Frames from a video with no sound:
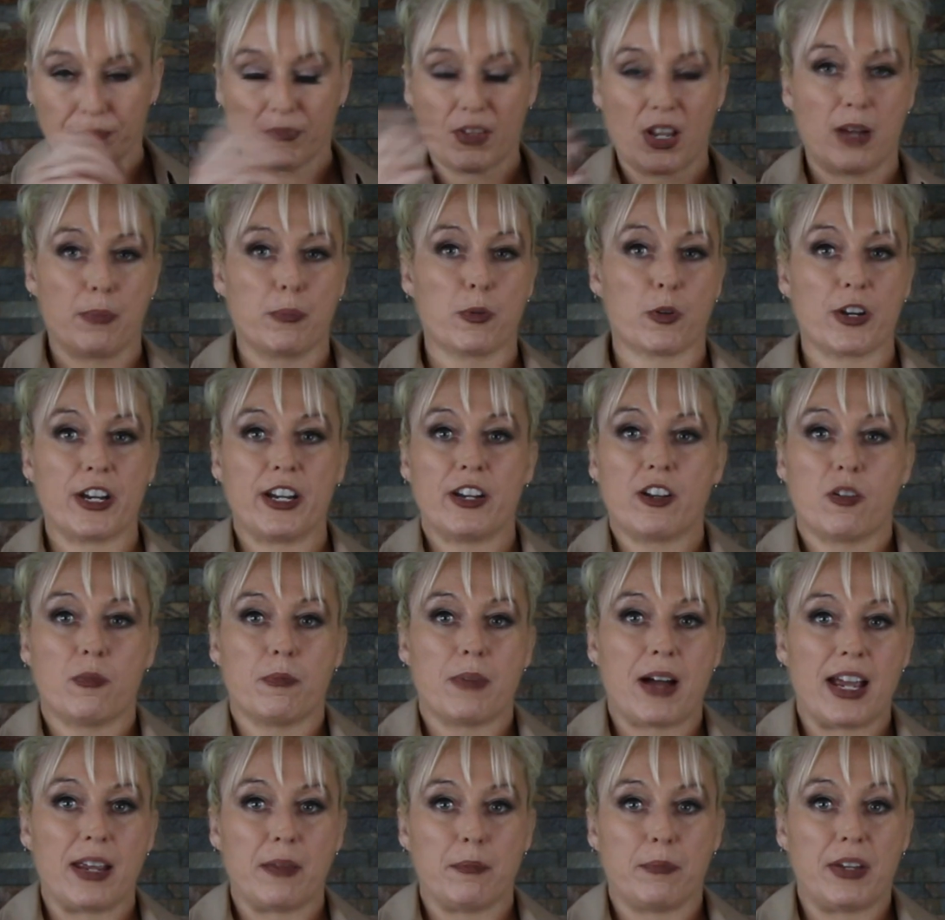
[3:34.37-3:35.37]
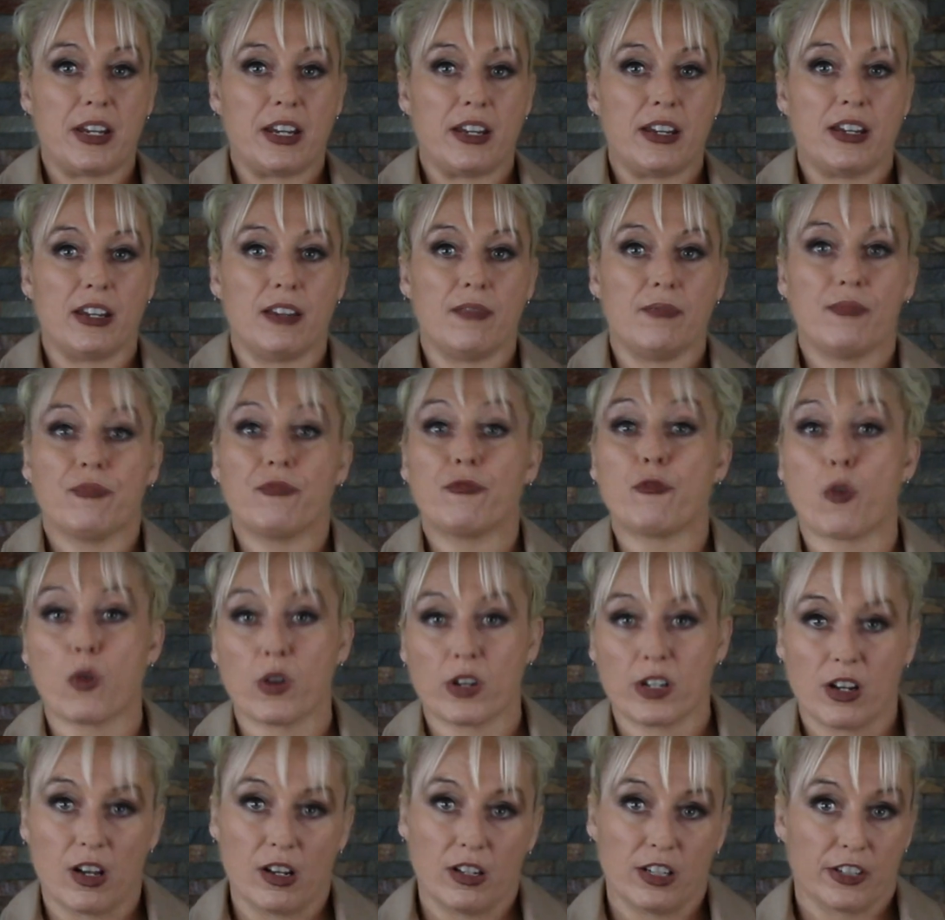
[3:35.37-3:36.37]
a burrito might be
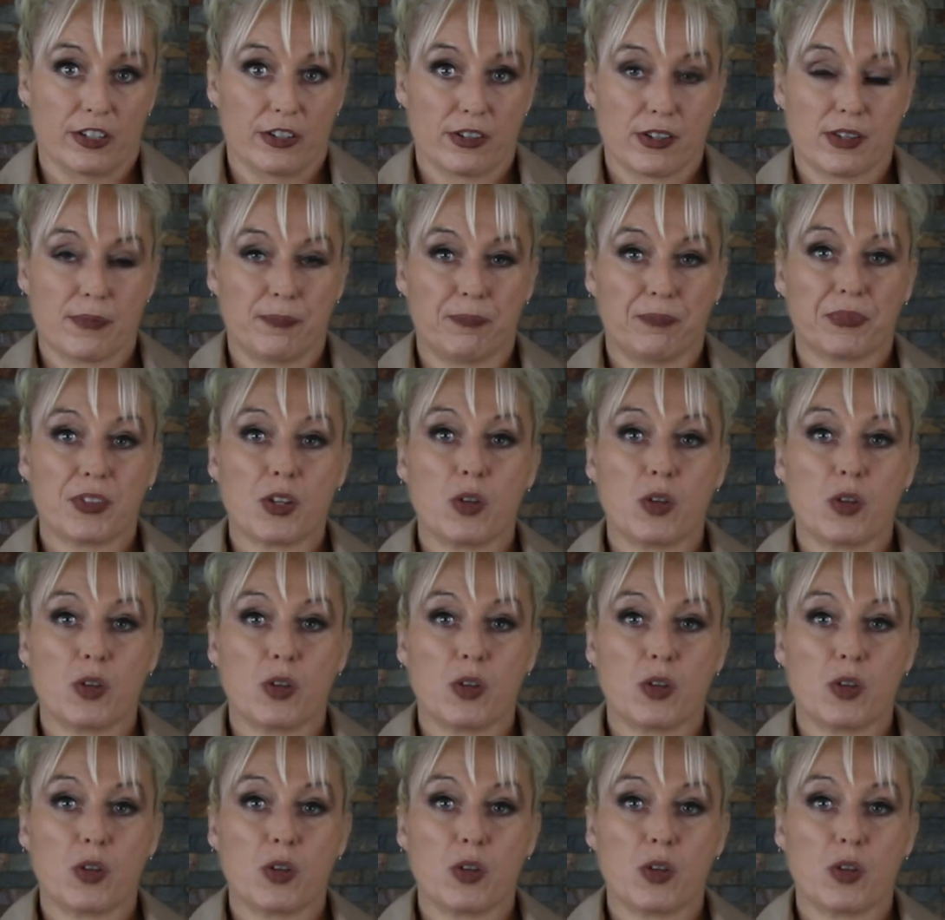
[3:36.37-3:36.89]
$4.